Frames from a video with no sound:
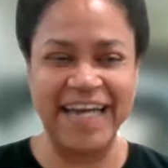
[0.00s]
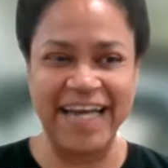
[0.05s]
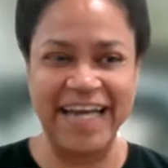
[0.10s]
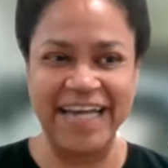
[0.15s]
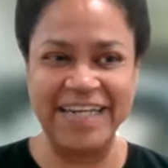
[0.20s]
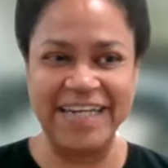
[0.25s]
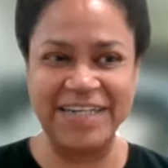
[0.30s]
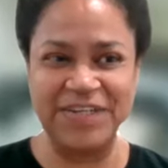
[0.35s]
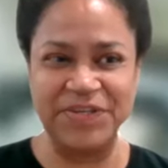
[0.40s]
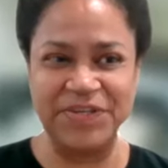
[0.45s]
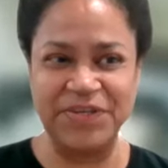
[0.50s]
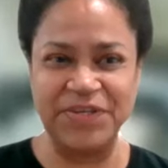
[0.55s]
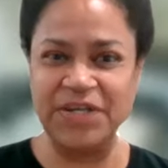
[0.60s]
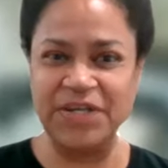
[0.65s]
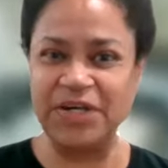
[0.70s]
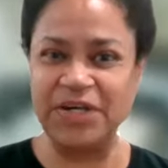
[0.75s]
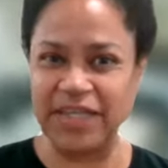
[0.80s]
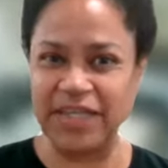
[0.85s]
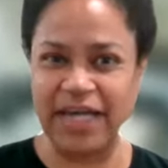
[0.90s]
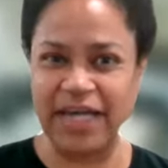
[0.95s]
and
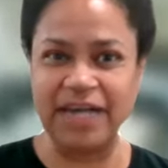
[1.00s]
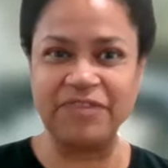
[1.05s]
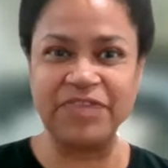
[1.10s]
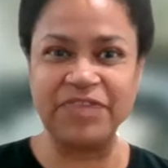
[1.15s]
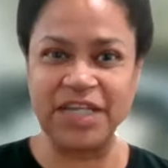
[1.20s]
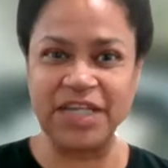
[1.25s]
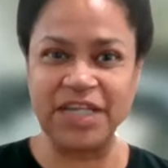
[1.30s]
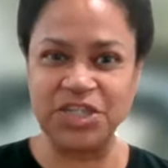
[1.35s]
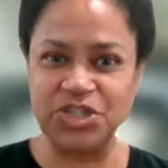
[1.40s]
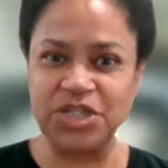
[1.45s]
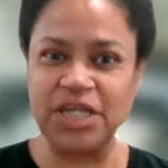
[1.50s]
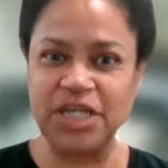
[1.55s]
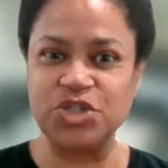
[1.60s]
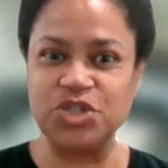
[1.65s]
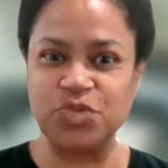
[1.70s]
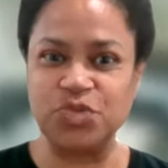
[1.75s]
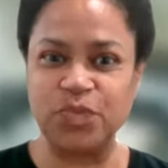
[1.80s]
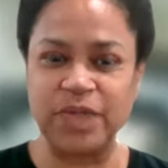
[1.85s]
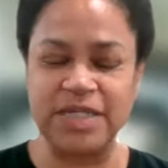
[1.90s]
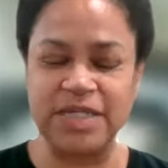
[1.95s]
you know, a lot of the
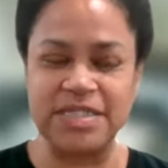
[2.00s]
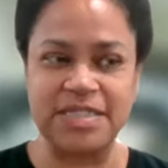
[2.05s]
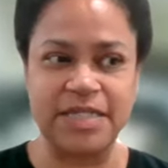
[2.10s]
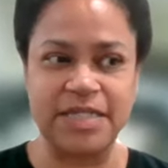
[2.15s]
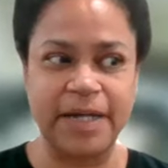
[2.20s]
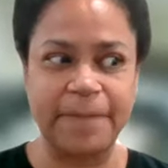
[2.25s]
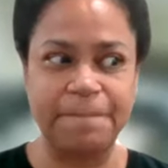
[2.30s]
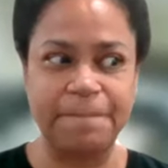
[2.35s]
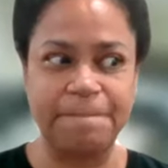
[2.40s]
exchange was